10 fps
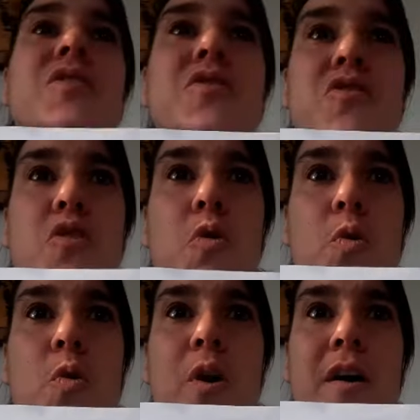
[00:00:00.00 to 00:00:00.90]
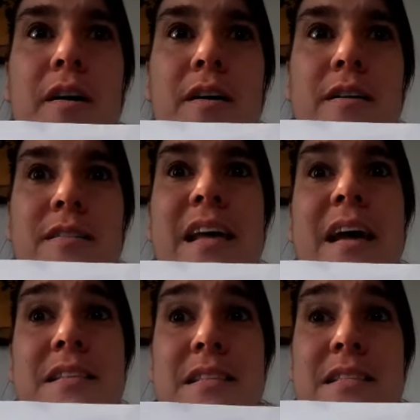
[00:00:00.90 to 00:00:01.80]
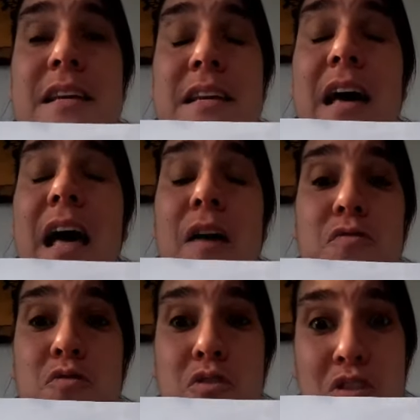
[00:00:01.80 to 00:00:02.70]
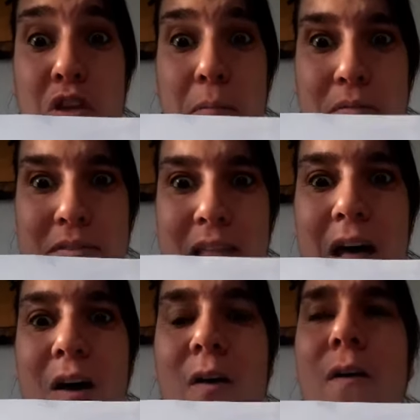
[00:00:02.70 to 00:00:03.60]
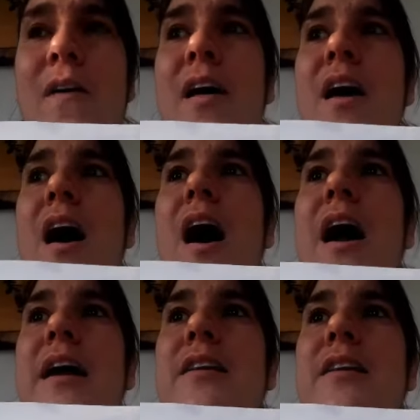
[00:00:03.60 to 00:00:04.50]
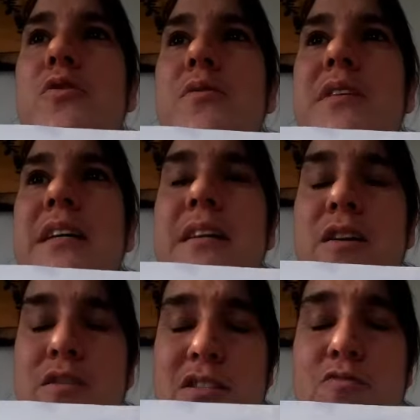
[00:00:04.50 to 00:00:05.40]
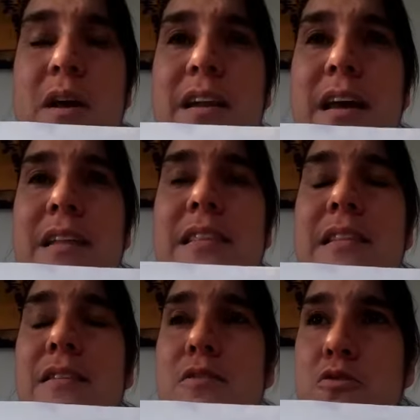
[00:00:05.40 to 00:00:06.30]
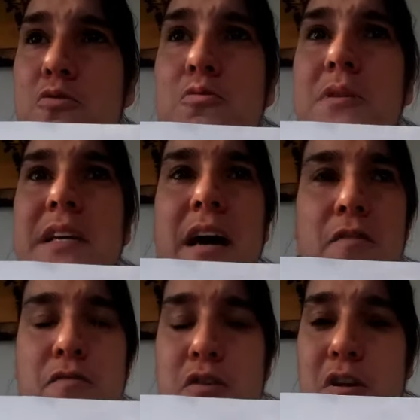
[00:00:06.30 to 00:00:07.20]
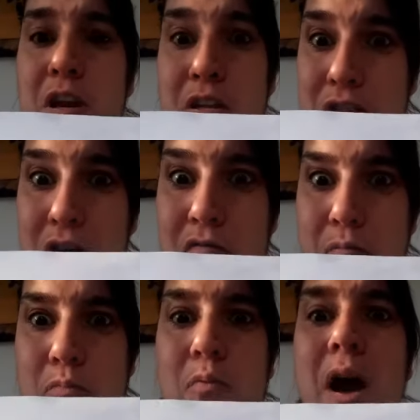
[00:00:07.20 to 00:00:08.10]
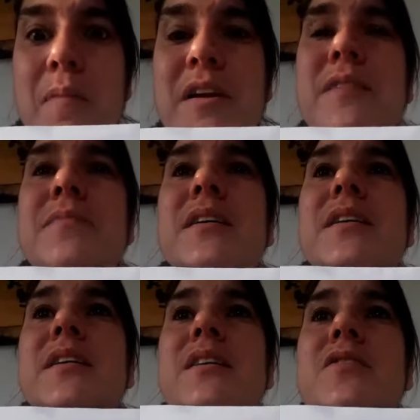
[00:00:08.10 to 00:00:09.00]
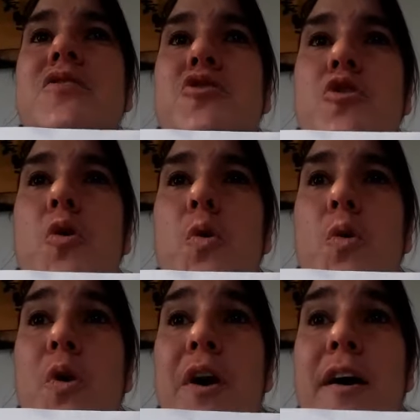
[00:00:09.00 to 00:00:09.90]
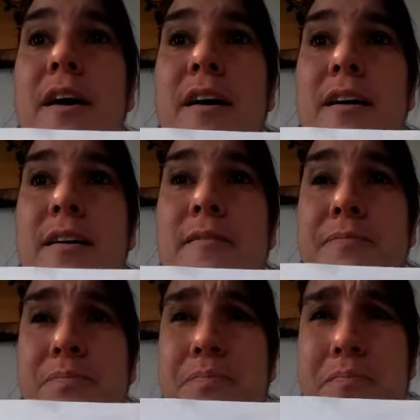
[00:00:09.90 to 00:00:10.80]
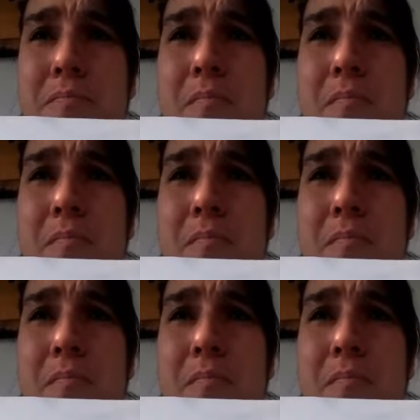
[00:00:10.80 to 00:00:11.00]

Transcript: so uh, that thing I have to stop now. I know then Australia too. They have a lot of problem. So. Um,